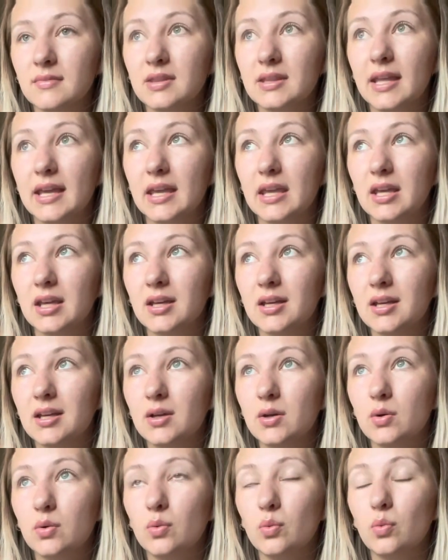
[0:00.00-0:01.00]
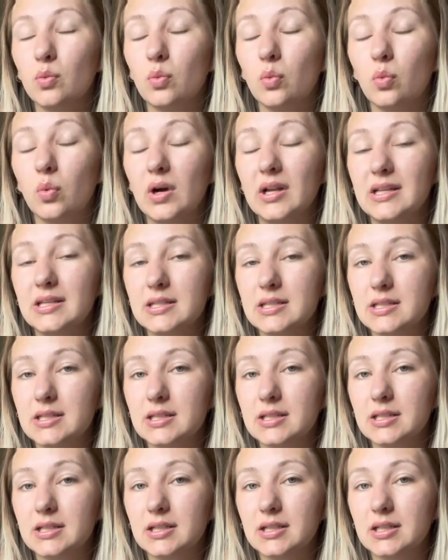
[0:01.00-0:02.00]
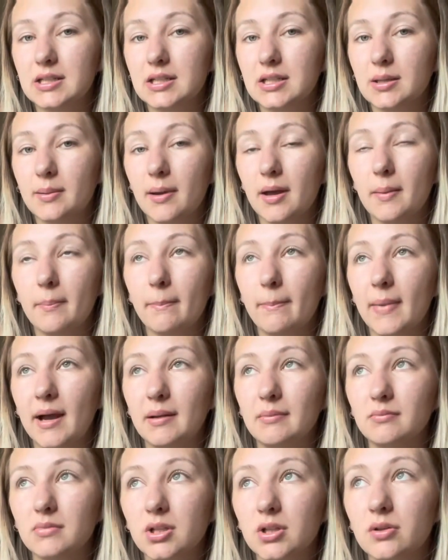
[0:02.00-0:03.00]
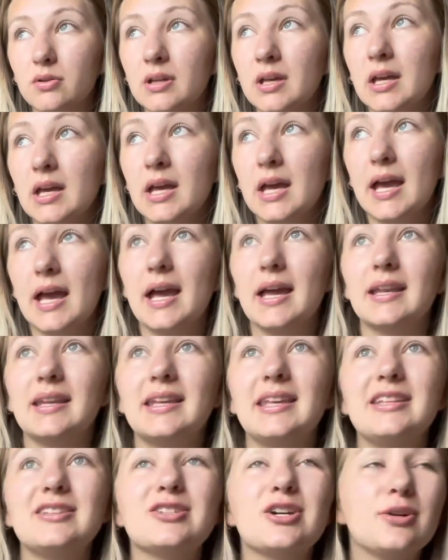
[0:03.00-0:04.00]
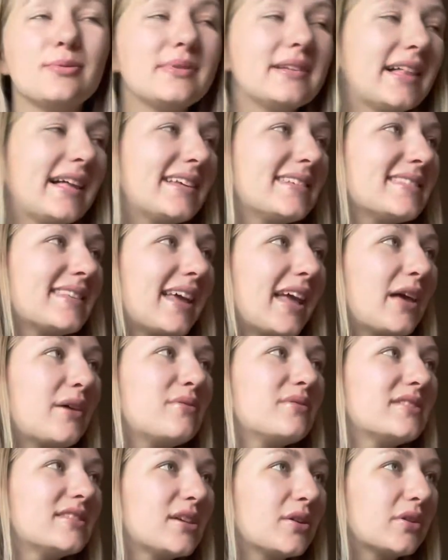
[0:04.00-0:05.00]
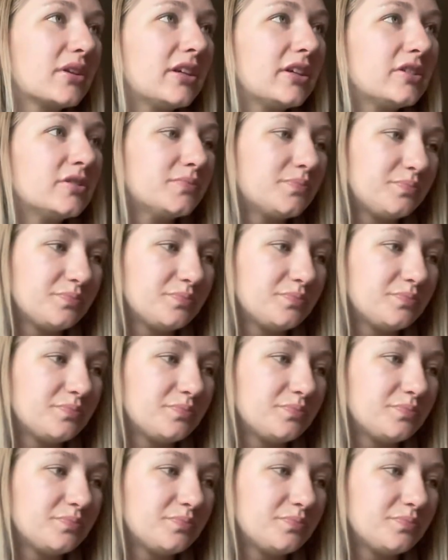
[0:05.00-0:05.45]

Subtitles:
Like, what? Mind blown. And he told me last night, it was so cute,